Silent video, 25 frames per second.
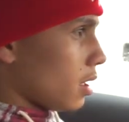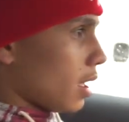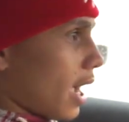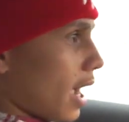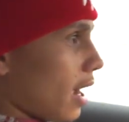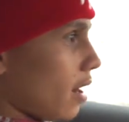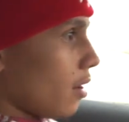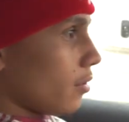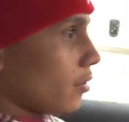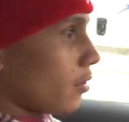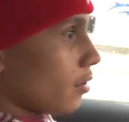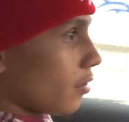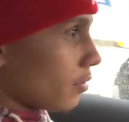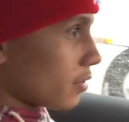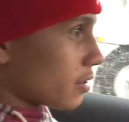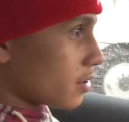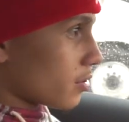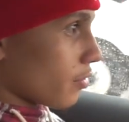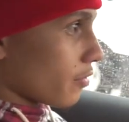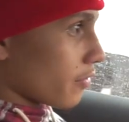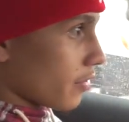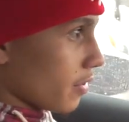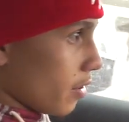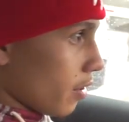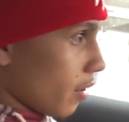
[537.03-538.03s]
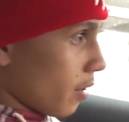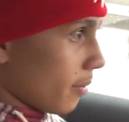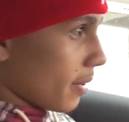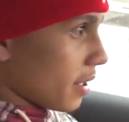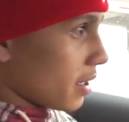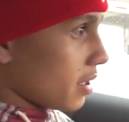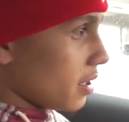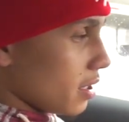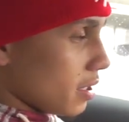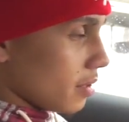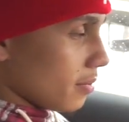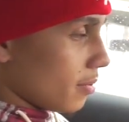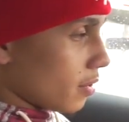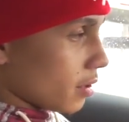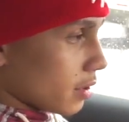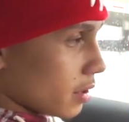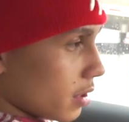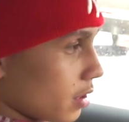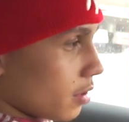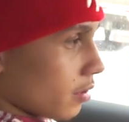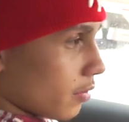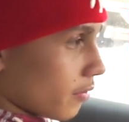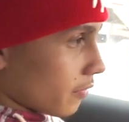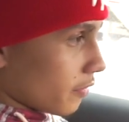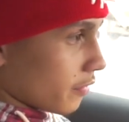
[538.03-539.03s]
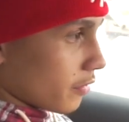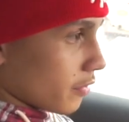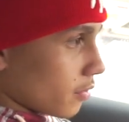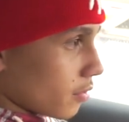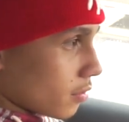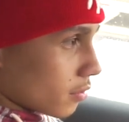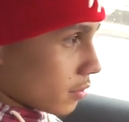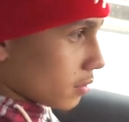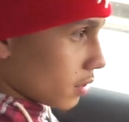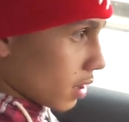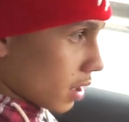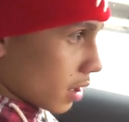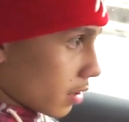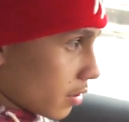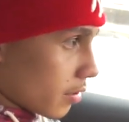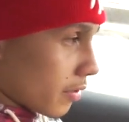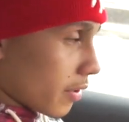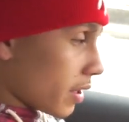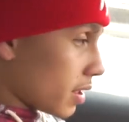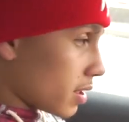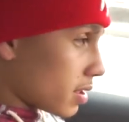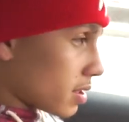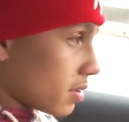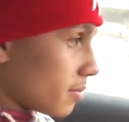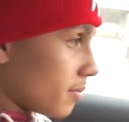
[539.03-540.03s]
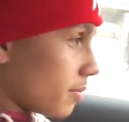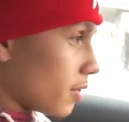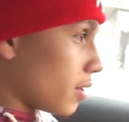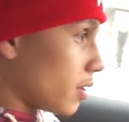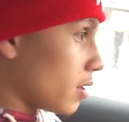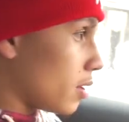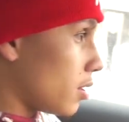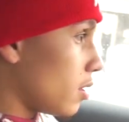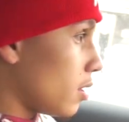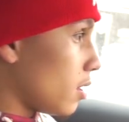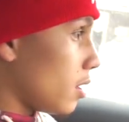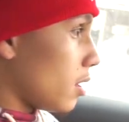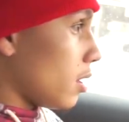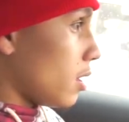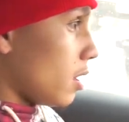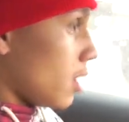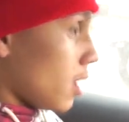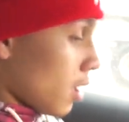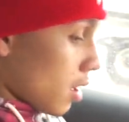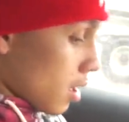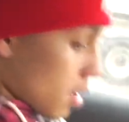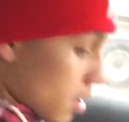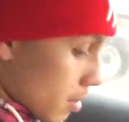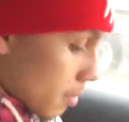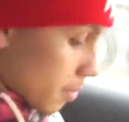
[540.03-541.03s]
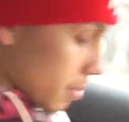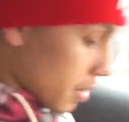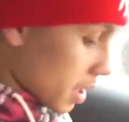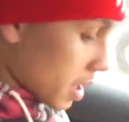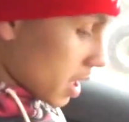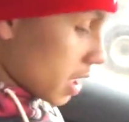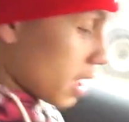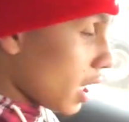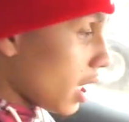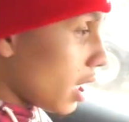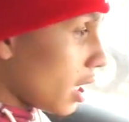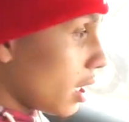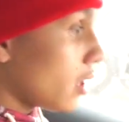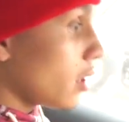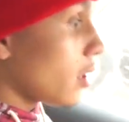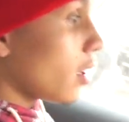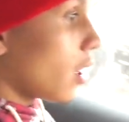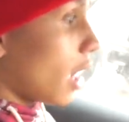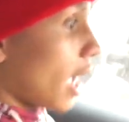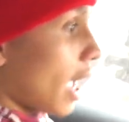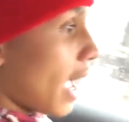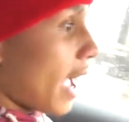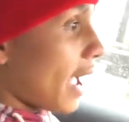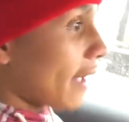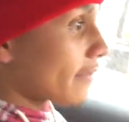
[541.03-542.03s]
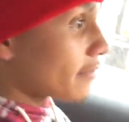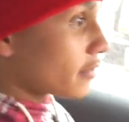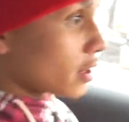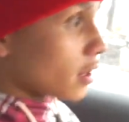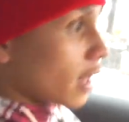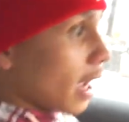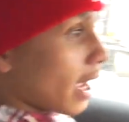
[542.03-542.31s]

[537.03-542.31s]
I don't know what's over here on my knee, but it don't feel crazy. But, but again, I have to.